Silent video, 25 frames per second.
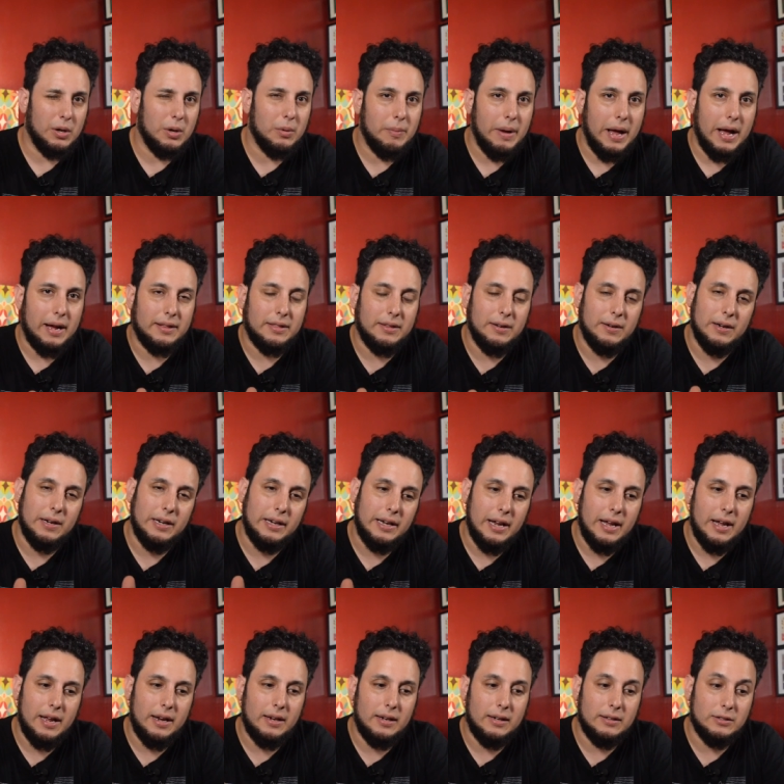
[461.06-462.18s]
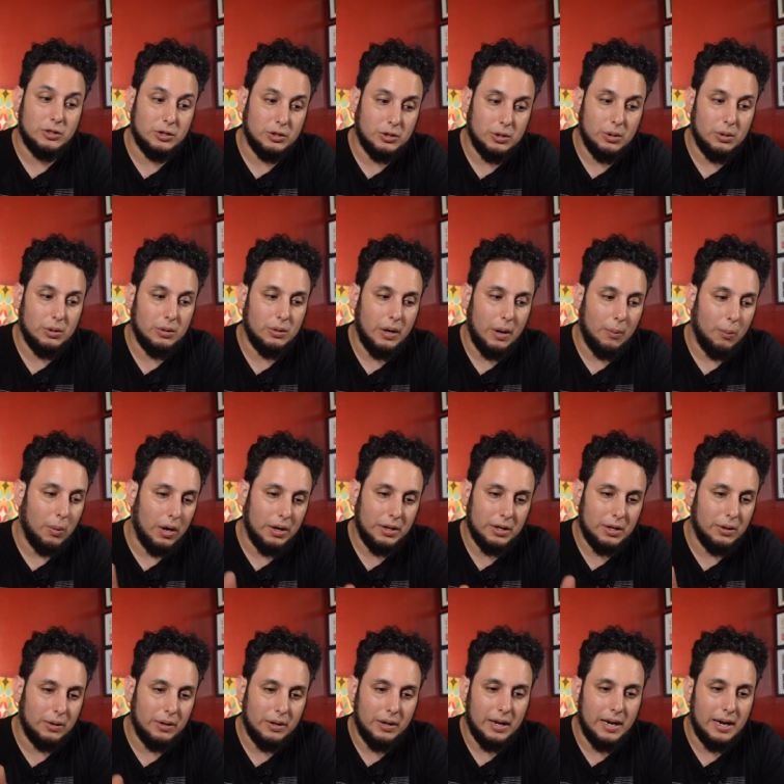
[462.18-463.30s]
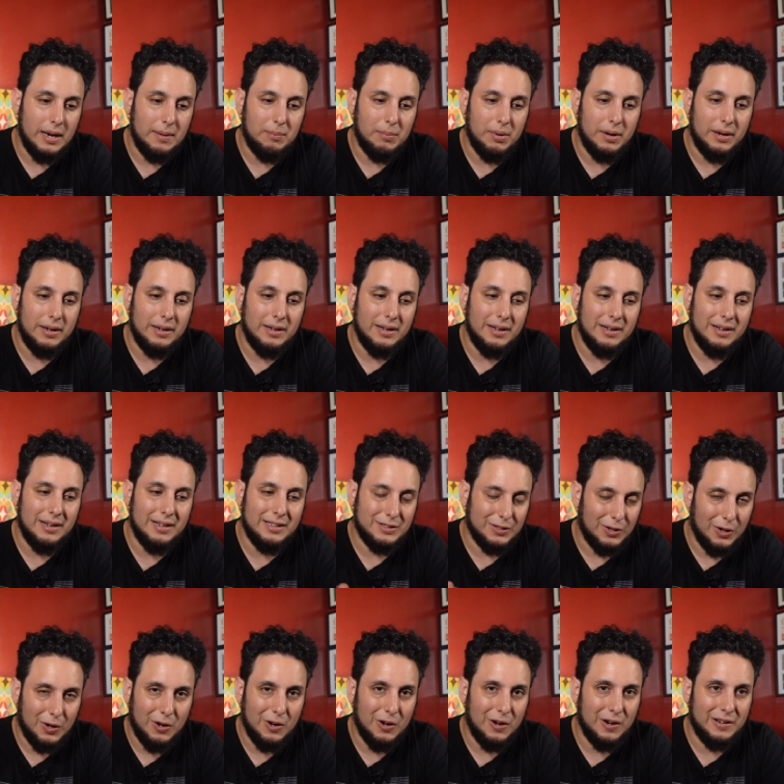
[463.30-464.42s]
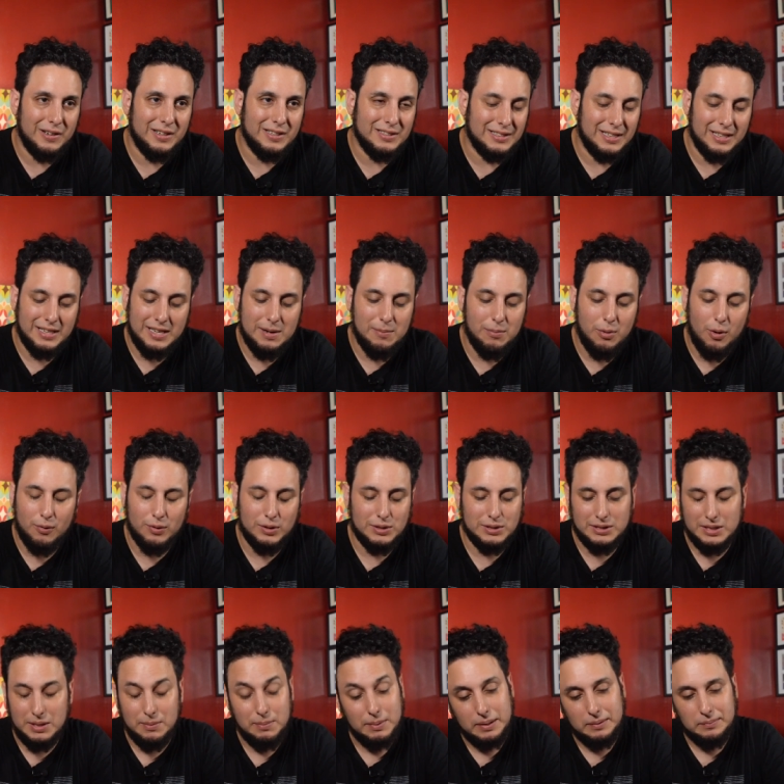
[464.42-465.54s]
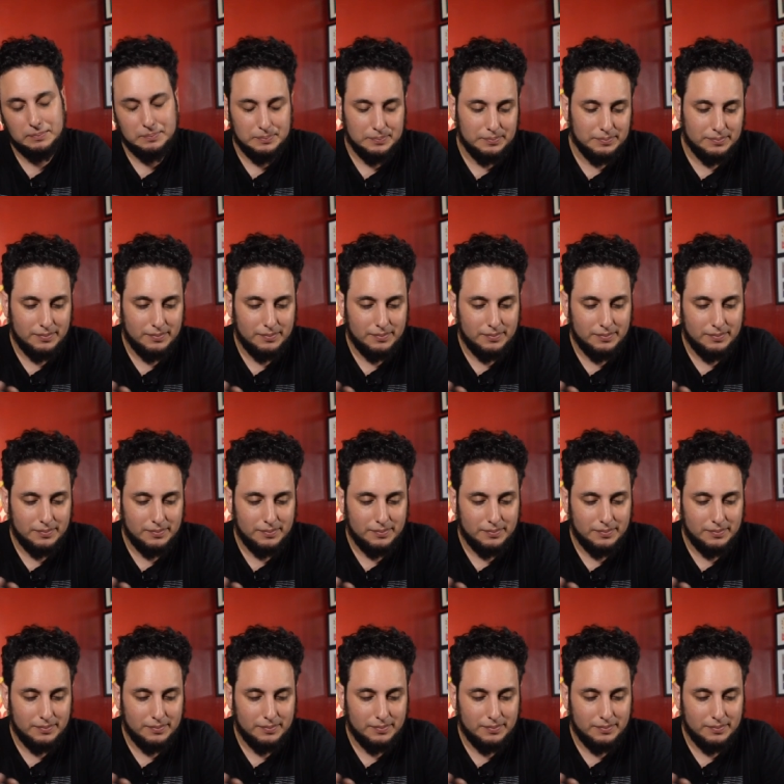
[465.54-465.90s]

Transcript: go back there again soon. I wanted to go tonight, but it's hard because I keep oversleeping.